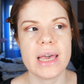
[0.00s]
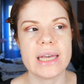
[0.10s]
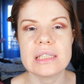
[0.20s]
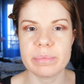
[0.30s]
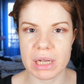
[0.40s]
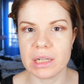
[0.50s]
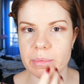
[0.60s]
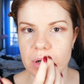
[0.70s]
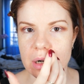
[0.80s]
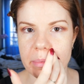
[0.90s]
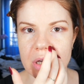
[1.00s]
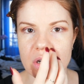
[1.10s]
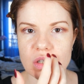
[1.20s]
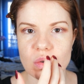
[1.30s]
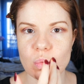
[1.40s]
it's buildable,
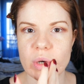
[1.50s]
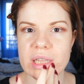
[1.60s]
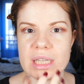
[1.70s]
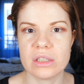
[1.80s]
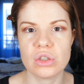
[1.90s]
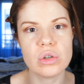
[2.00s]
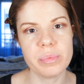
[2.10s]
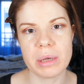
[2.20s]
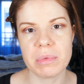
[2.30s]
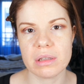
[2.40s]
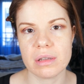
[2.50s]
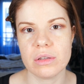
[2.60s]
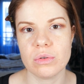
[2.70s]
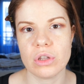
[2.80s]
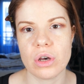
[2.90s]
because when it's too
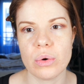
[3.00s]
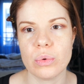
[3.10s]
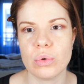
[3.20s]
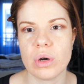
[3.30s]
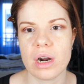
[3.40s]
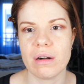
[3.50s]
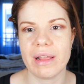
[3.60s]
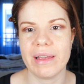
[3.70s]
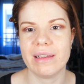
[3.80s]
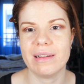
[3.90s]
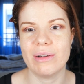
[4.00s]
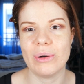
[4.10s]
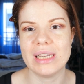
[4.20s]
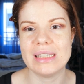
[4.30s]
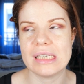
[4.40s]
pigmented, you know, you are like
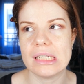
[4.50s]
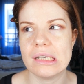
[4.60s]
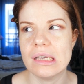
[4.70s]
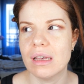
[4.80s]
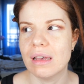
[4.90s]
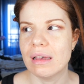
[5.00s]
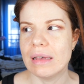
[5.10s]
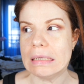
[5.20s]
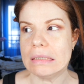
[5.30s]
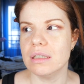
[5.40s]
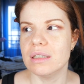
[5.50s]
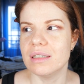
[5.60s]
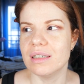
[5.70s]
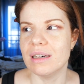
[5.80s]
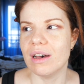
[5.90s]
crazy.
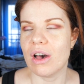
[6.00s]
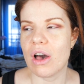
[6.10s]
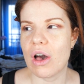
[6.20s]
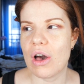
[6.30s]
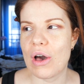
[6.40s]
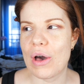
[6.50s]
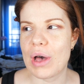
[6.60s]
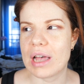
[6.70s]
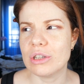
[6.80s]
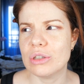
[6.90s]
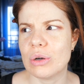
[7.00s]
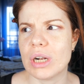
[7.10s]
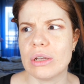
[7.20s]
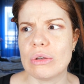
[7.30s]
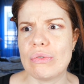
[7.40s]
I don't know,
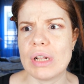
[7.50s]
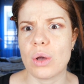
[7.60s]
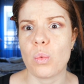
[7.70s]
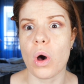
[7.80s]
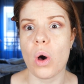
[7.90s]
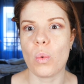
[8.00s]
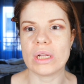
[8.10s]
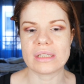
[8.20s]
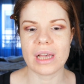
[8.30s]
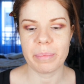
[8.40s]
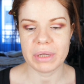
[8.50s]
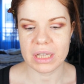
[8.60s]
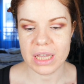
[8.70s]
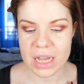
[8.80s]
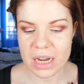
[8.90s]
like you feel like, wow, what's
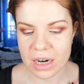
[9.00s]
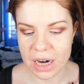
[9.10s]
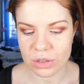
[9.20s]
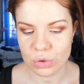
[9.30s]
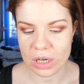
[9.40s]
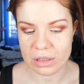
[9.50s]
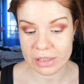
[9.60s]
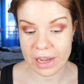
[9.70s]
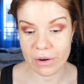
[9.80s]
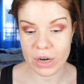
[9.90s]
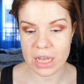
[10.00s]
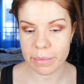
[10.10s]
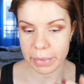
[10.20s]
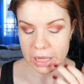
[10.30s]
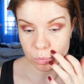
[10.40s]
happened here, and you are
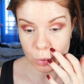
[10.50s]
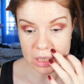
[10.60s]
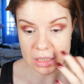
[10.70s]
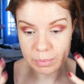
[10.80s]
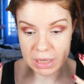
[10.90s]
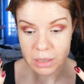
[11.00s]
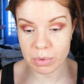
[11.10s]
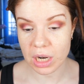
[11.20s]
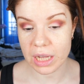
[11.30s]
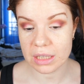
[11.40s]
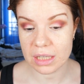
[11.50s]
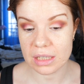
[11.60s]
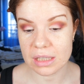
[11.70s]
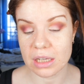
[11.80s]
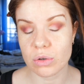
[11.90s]
scary. But when it's buildable like
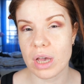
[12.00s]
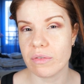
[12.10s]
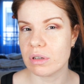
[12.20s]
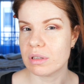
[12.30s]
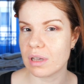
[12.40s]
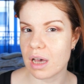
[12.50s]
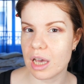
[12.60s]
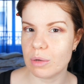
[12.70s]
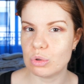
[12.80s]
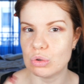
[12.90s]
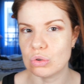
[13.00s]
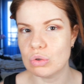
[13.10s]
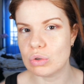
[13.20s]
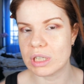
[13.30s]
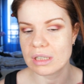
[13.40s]
this, like you have your time to
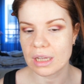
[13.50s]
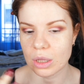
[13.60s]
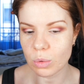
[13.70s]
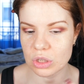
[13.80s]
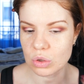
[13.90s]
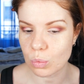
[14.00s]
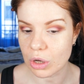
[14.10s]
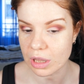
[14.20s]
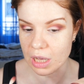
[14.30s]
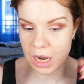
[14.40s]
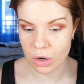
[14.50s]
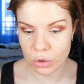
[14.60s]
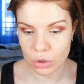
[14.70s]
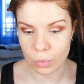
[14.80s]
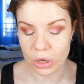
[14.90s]
do exactly what you want, the eye
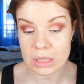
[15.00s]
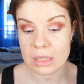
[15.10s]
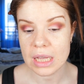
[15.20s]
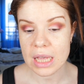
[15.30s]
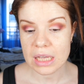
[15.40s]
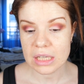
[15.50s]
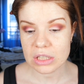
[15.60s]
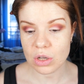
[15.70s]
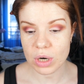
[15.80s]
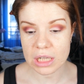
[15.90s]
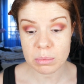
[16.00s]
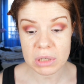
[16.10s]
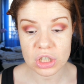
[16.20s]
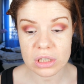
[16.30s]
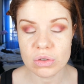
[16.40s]
look you want. So let
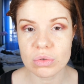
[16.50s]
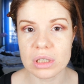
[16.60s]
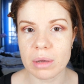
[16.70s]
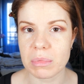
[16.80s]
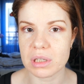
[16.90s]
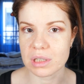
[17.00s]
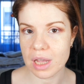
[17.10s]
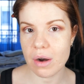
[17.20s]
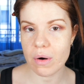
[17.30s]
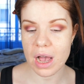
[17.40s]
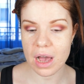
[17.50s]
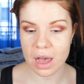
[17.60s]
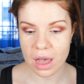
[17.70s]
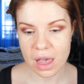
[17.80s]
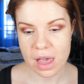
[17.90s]
me just do some
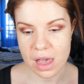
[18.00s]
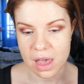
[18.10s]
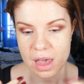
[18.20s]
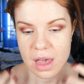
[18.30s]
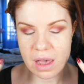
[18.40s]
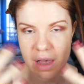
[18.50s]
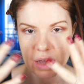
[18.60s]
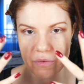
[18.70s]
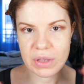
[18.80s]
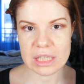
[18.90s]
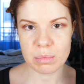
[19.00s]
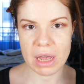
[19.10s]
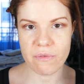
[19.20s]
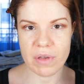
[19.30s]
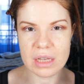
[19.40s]
mascara, fix
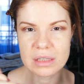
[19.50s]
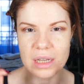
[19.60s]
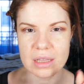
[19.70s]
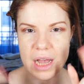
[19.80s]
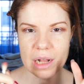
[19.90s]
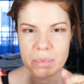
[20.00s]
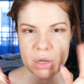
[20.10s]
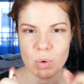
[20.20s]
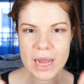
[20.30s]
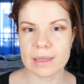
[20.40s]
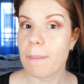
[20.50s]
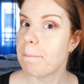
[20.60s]
my face, and I'll be right